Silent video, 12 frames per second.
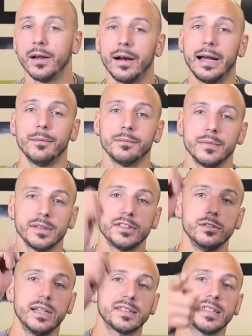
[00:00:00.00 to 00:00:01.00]
All right,
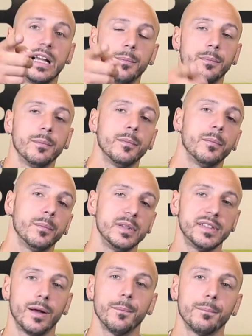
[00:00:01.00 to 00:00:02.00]
see you next time.
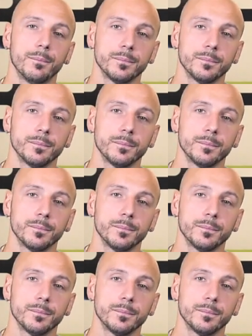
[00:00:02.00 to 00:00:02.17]
Peace out.